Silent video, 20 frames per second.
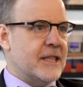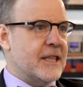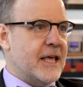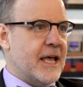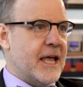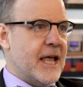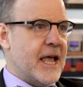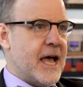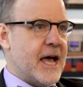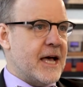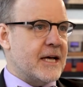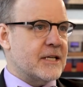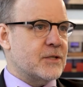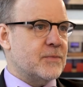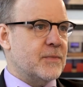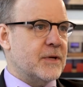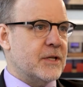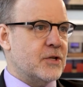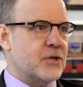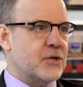they asked
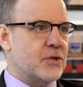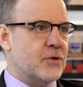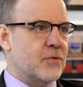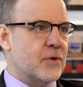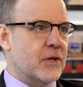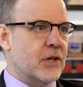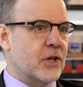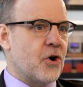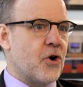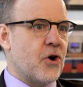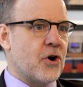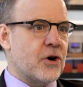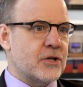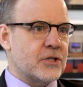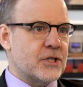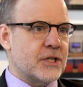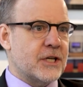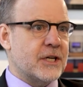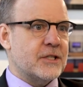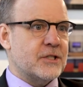me to do a
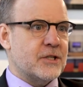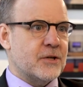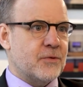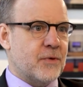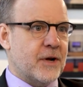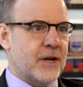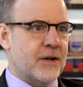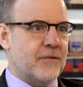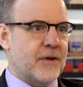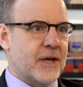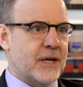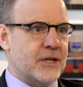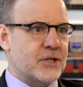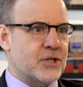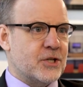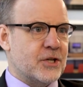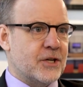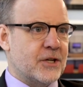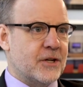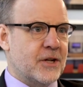large kitchen
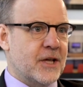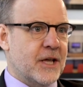renovation,